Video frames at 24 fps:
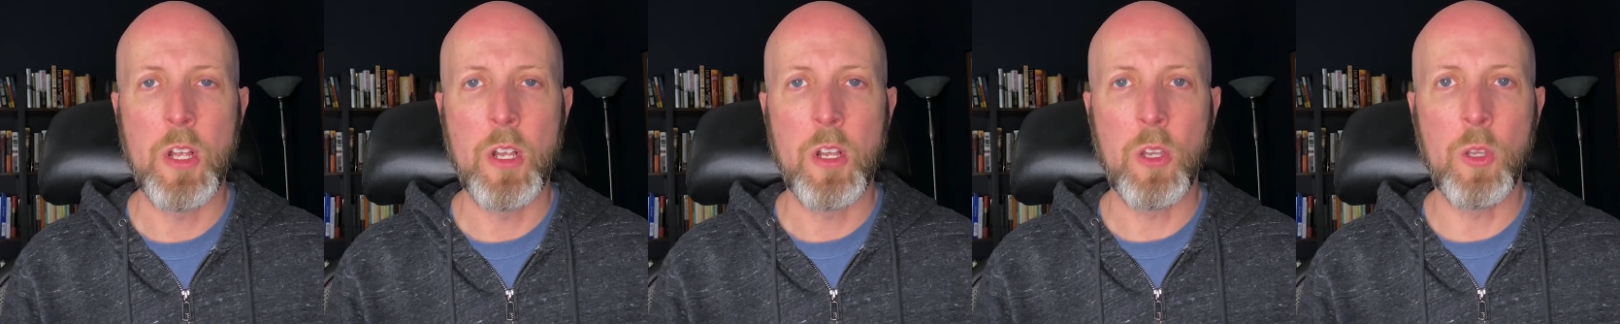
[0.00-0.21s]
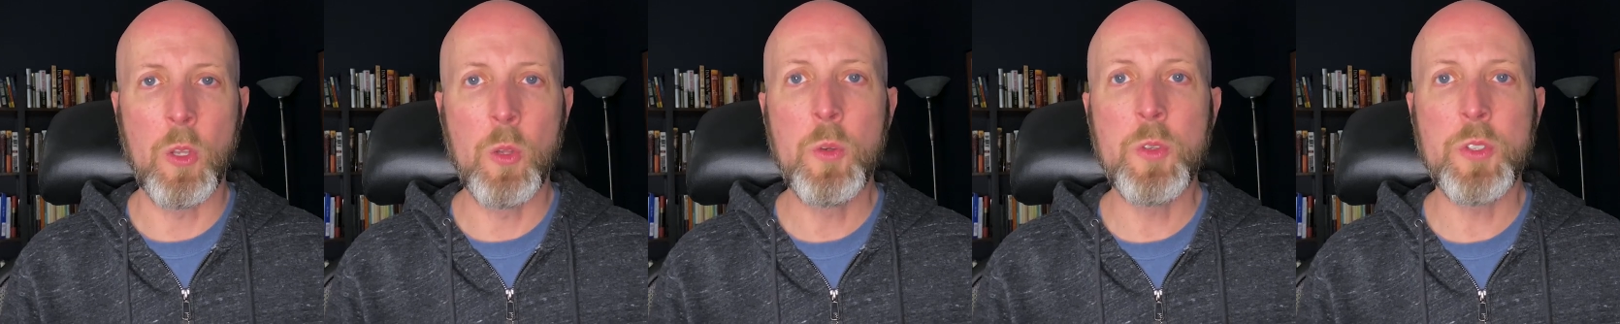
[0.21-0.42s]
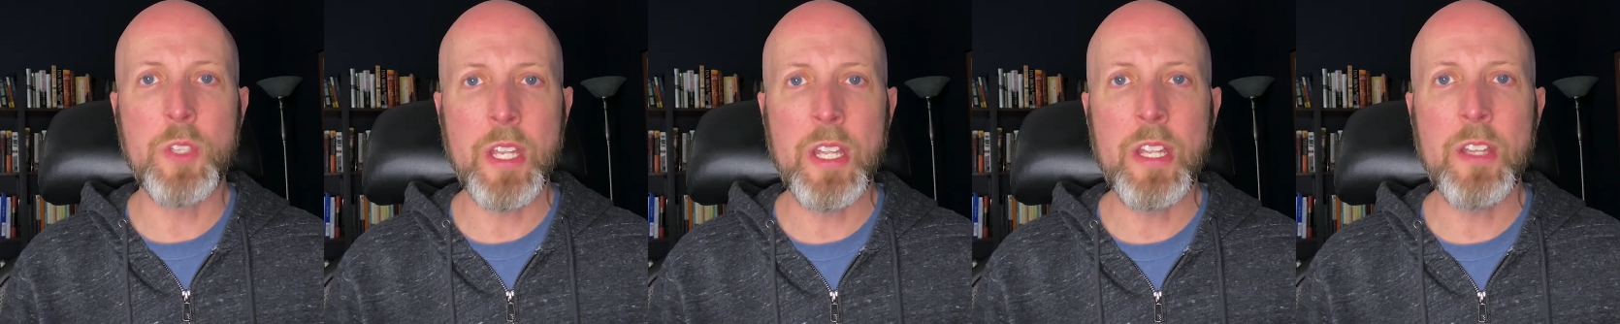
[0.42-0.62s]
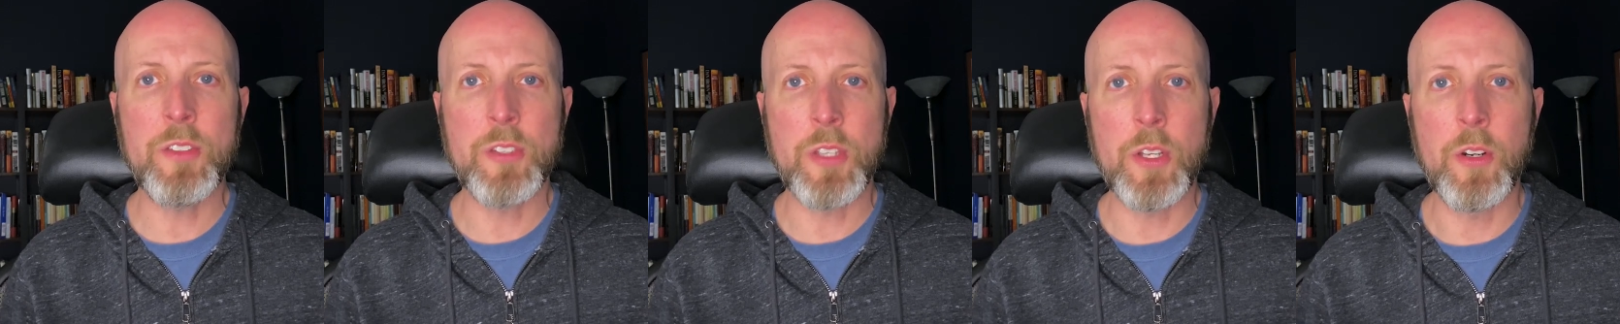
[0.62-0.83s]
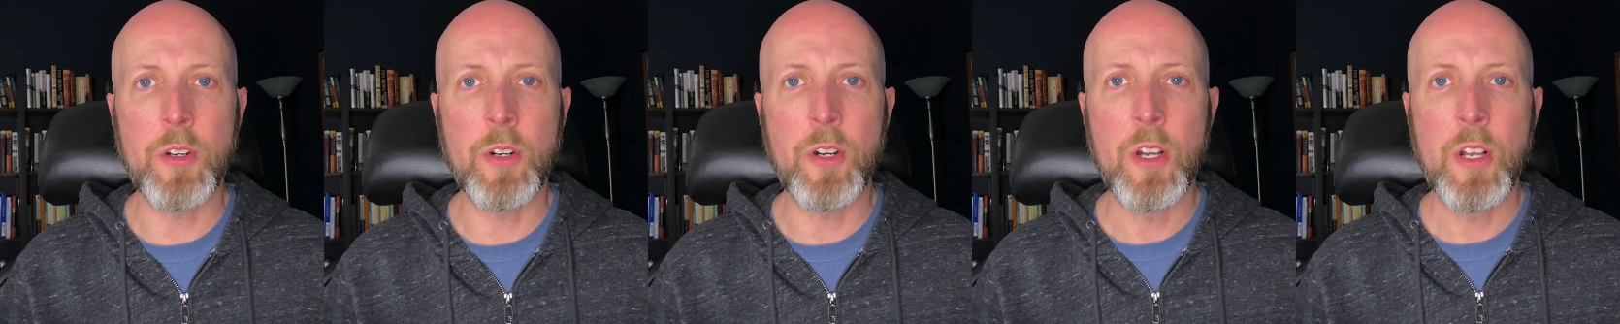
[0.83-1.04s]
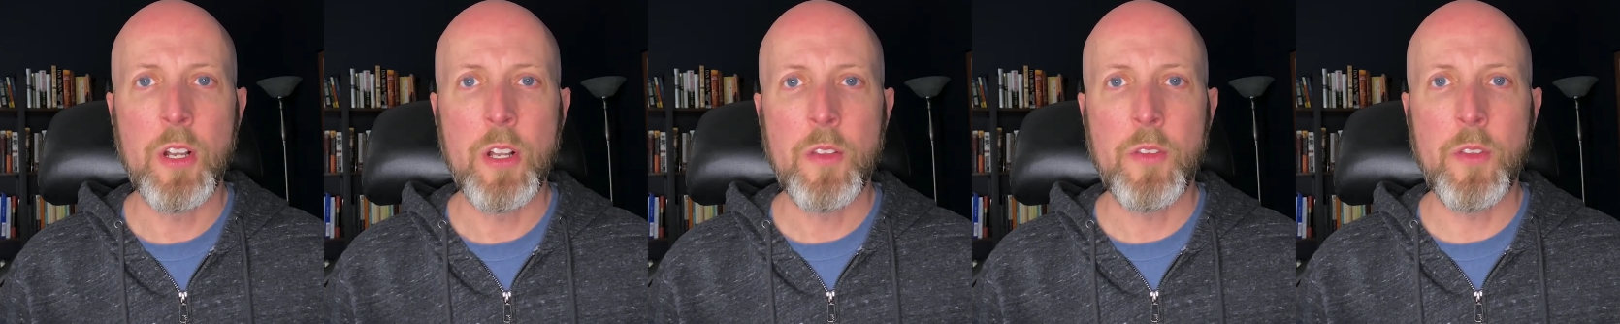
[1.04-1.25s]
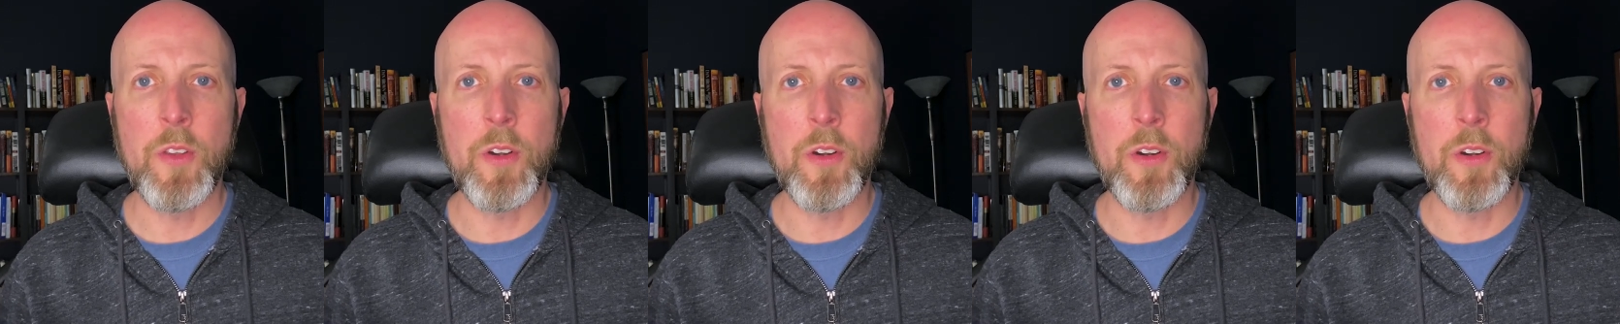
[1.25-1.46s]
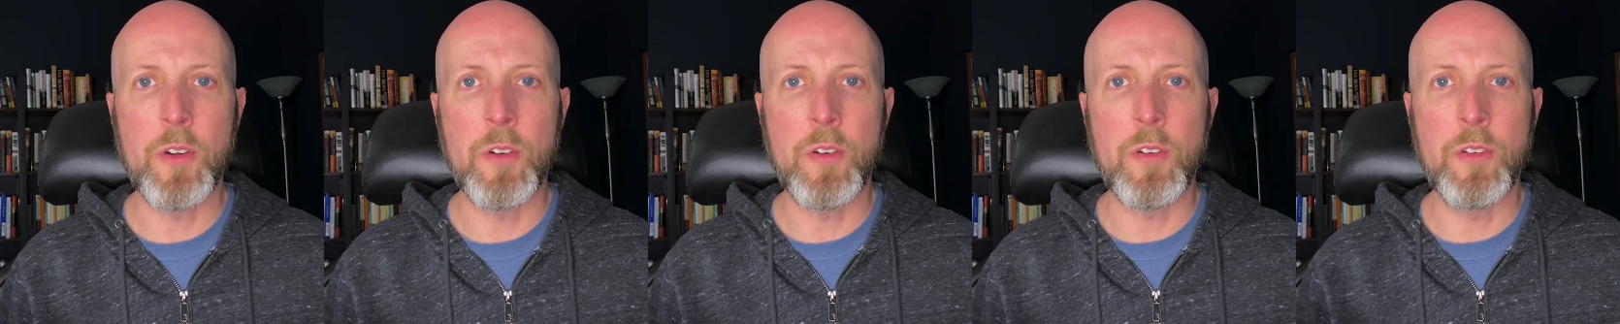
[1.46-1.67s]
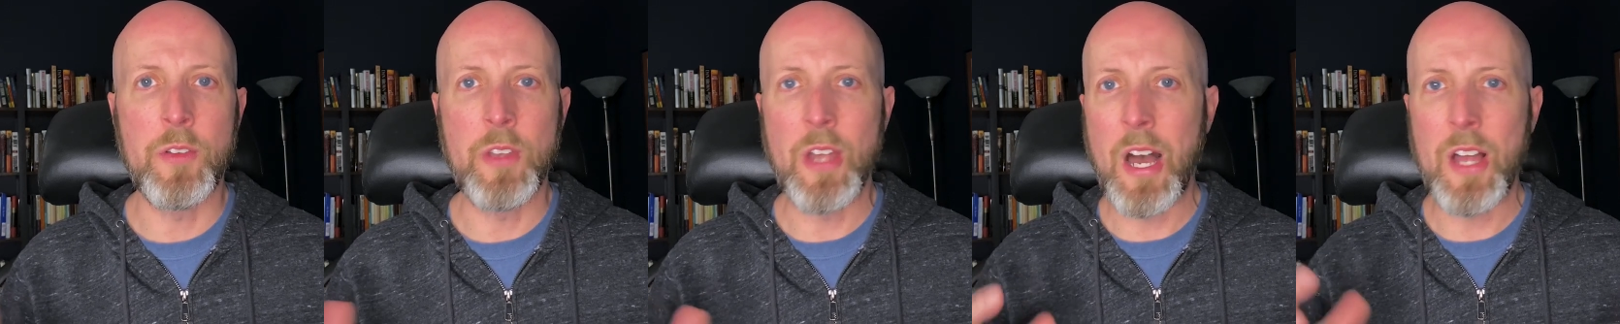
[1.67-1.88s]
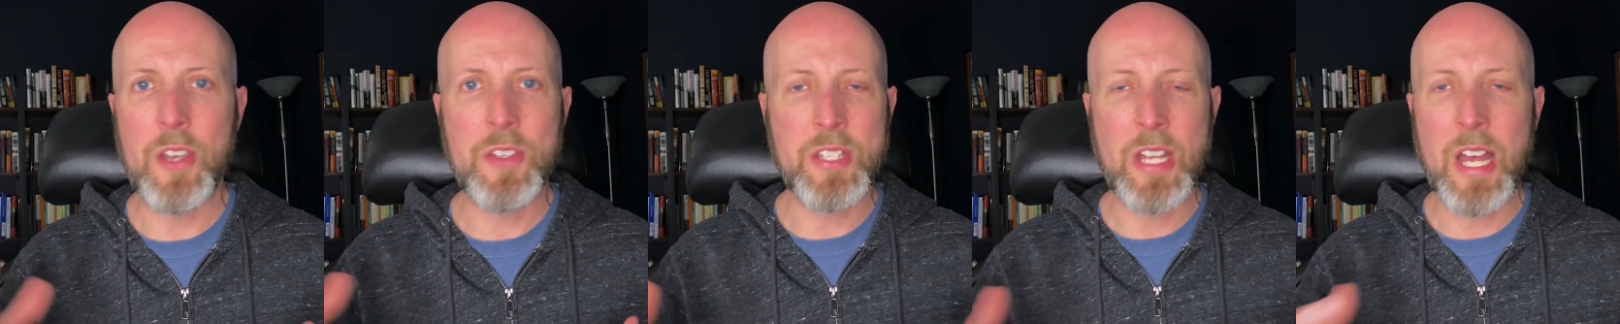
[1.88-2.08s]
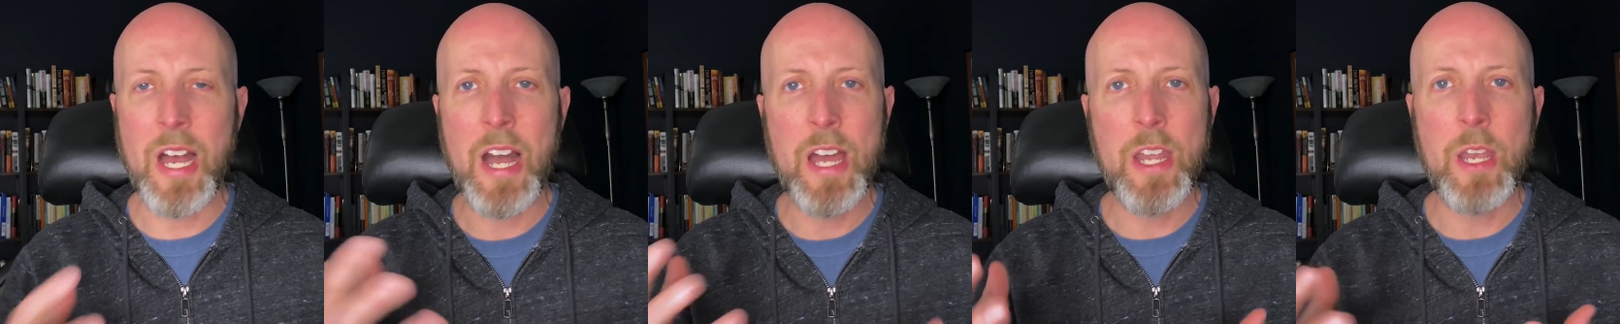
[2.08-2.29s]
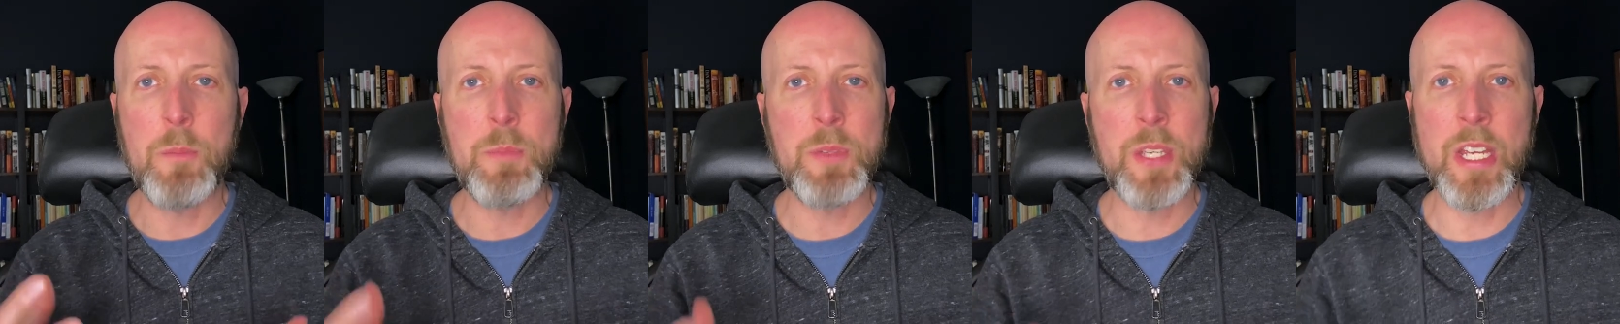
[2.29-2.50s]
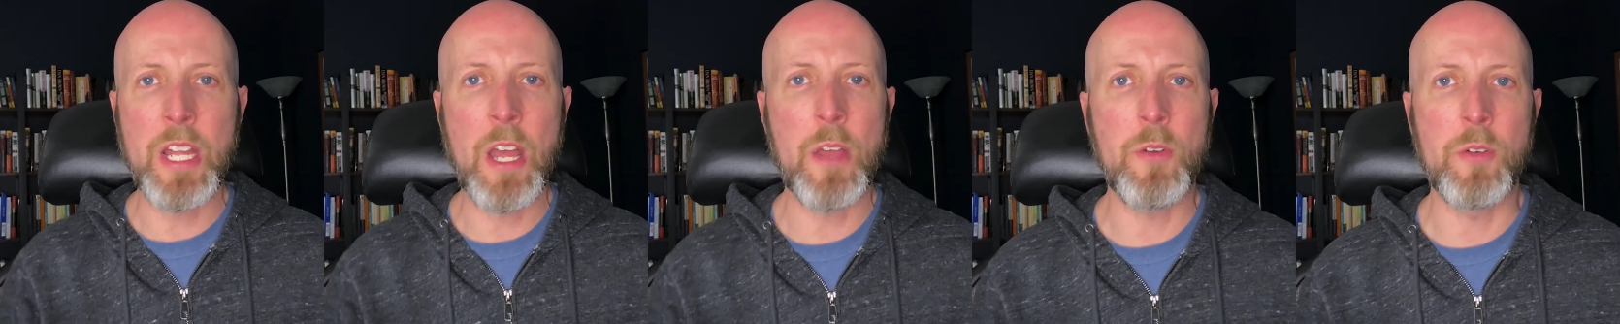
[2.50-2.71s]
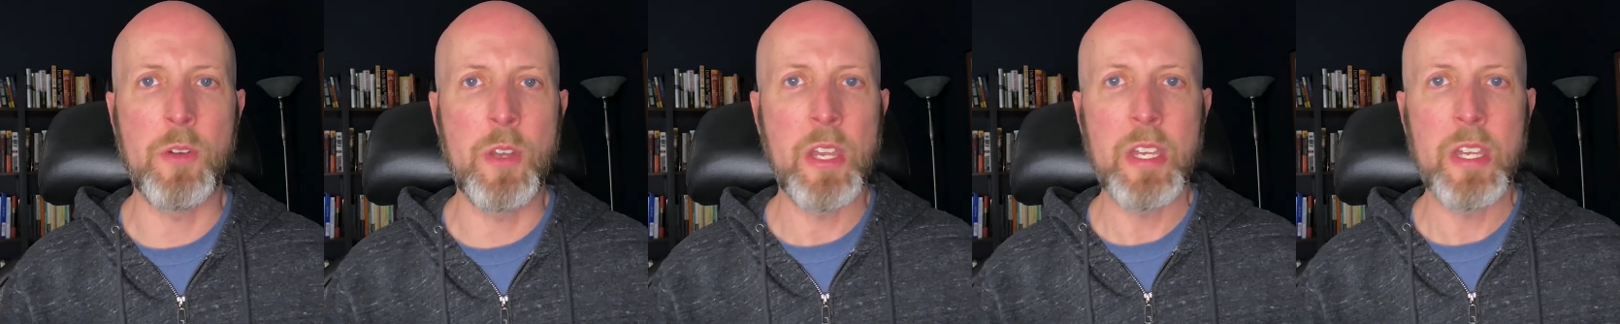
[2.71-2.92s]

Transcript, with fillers: loose ends that are that are not tied up together in a